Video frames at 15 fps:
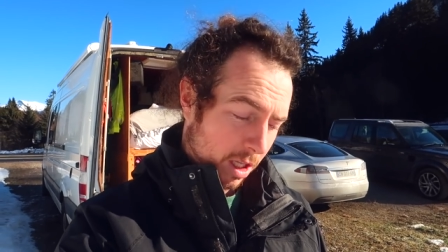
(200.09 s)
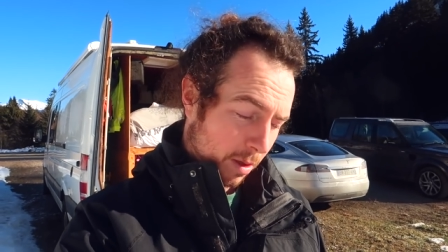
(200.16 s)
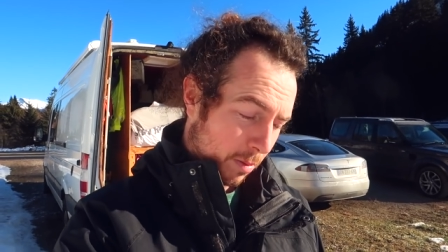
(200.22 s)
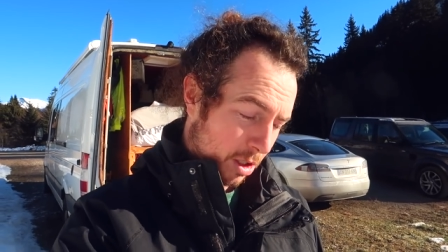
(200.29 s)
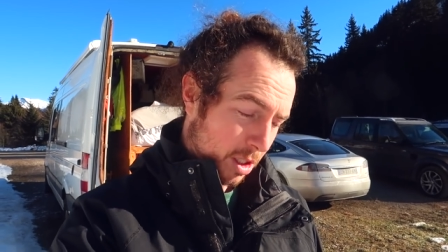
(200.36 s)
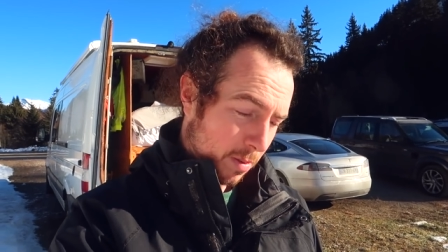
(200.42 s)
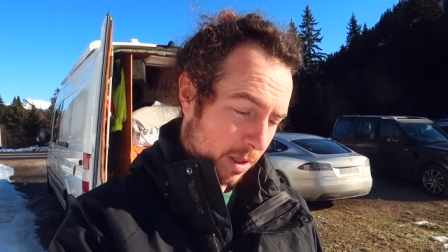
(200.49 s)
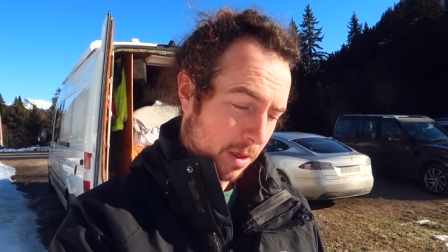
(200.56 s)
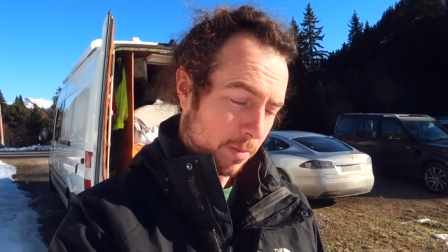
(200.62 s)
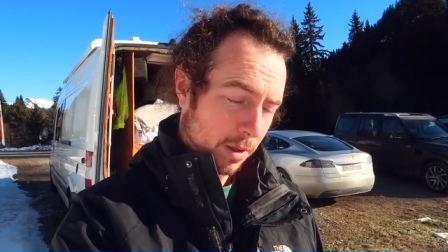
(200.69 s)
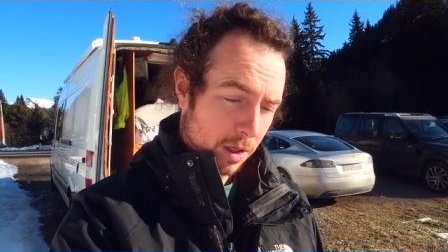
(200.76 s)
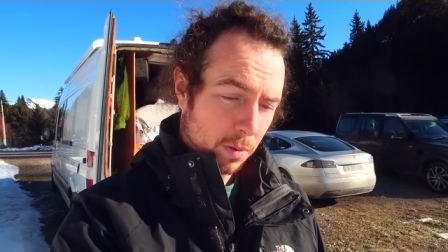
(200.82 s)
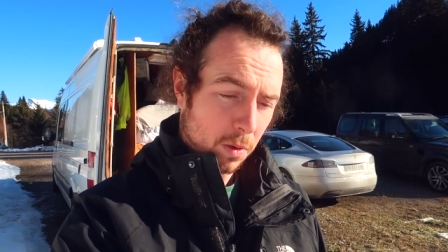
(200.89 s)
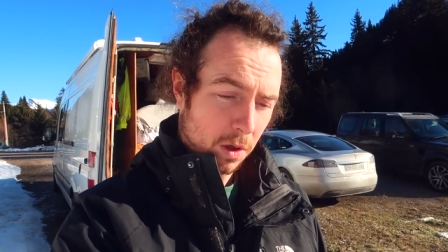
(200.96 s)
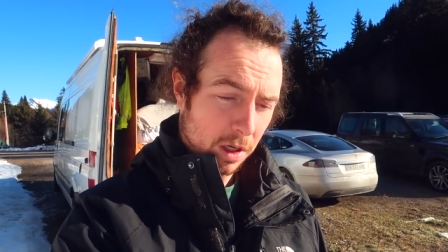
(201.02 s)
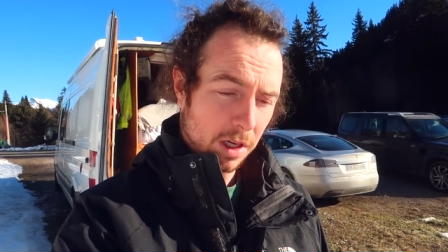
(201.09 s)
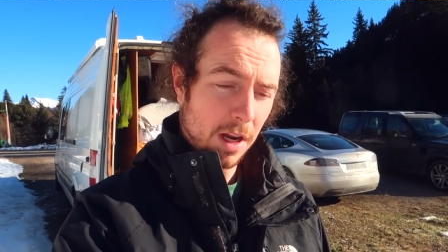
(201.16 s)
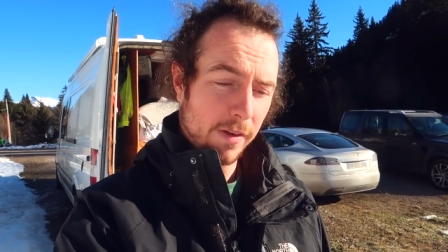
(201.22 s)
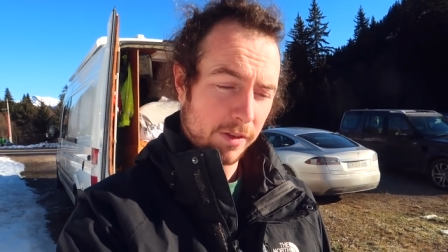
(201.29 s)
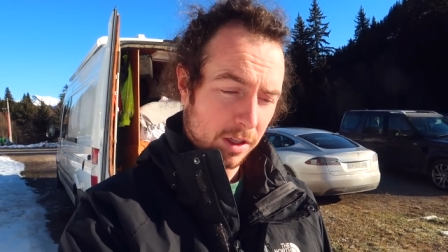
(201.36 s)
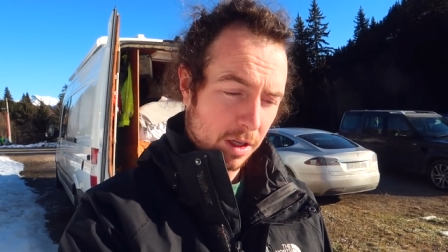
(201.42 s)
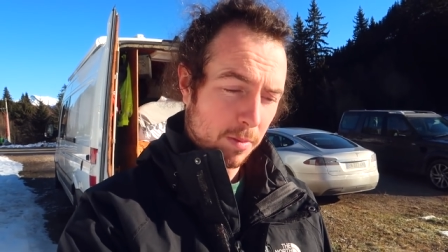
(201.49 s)
There must have been a bit of water
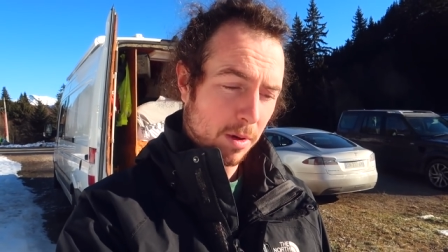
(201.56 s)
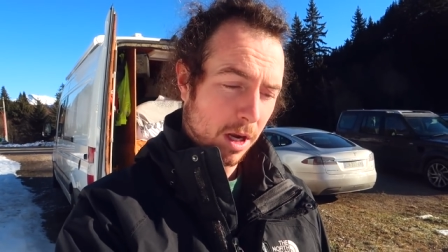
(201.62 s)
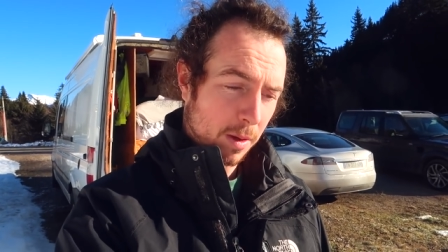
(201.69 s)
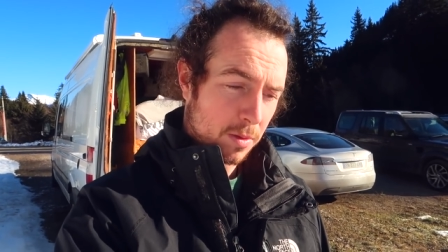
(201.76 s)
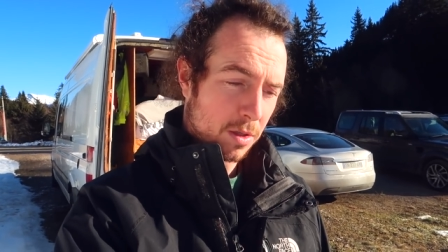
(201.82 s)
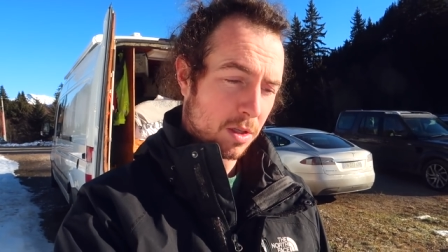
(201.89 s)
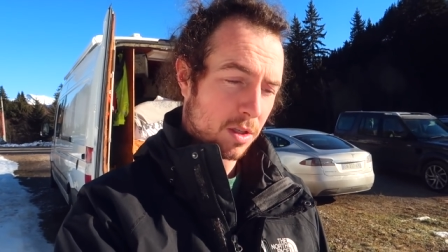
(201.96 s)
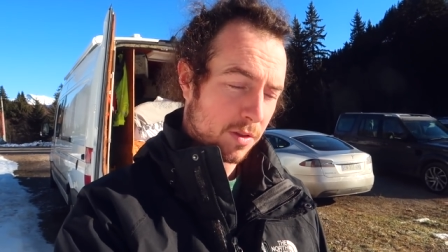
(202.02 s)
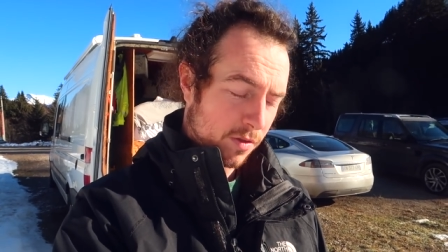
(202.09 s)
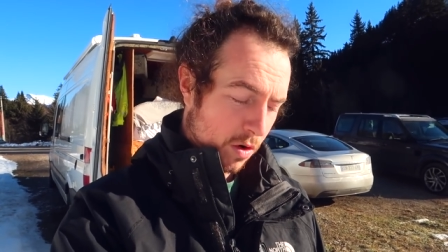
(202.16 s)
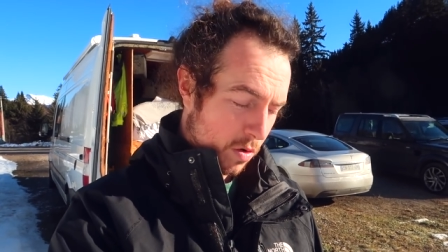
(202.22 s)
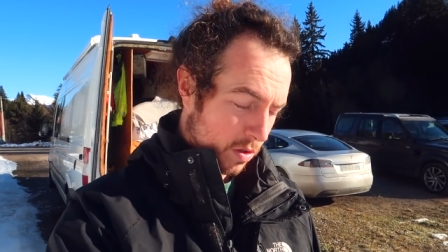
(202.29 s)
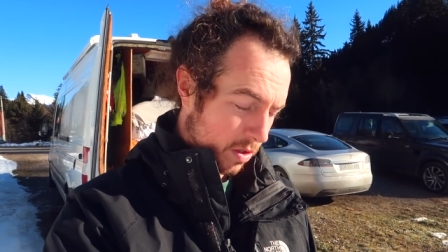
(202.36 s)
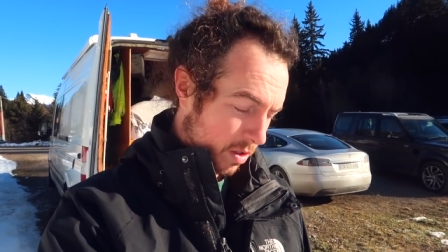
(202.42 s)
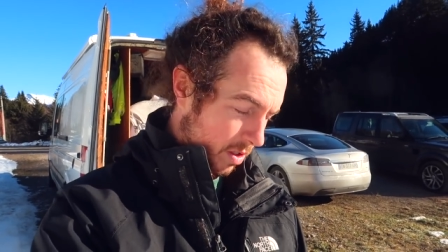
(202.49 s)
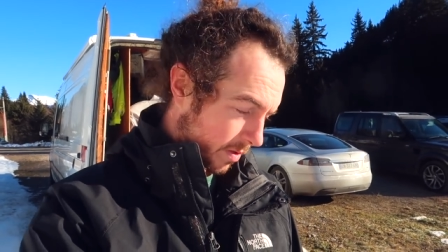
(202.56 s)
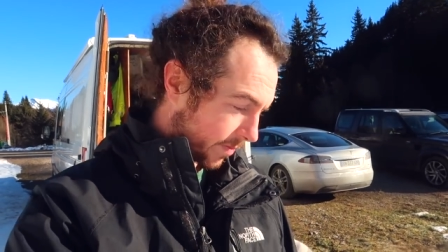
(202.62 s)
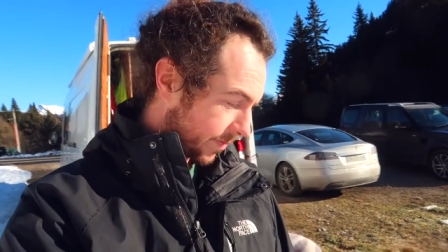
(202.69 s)
left in the pipes and it's frozen.